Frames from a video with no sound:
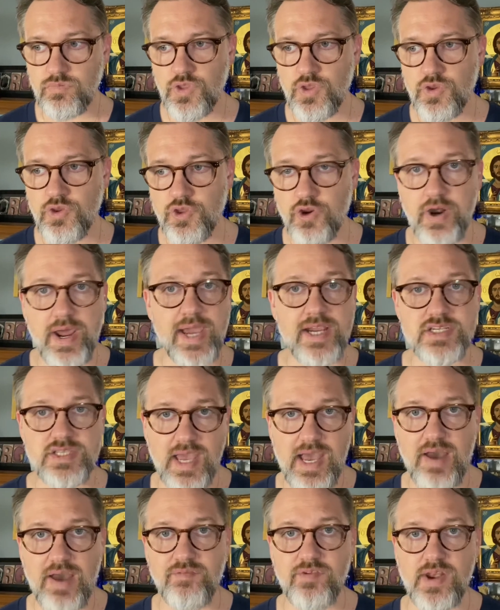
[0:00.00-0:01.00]
you're actually
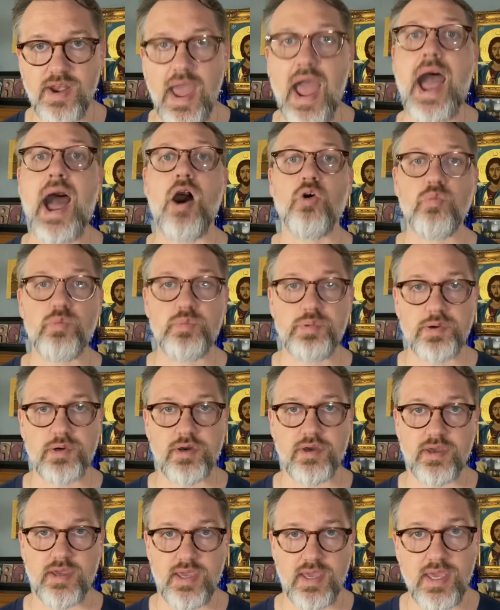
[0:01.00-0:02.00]
having to
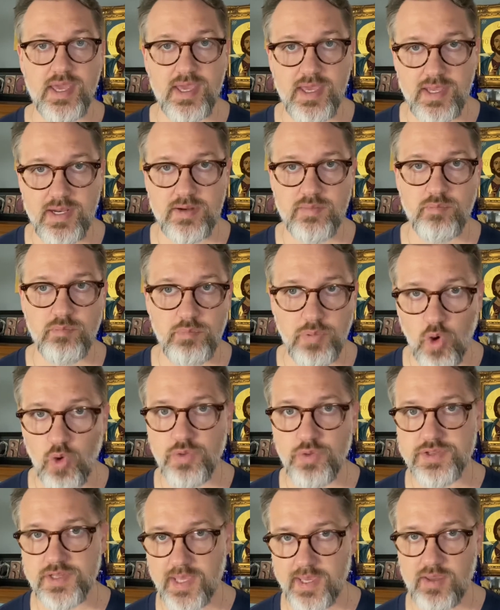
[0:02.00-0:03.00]
output in
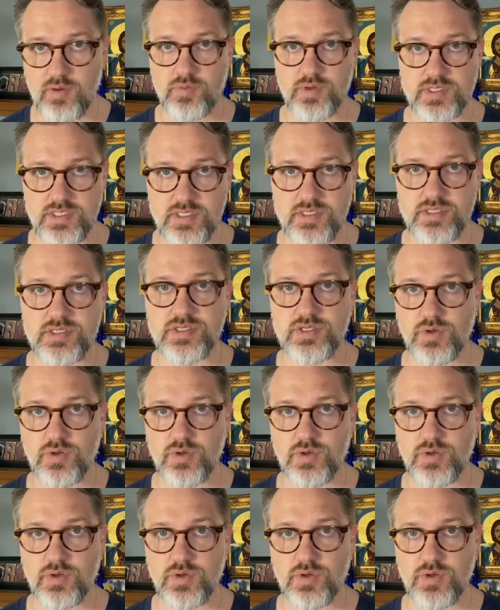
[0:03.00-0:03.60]
both languages.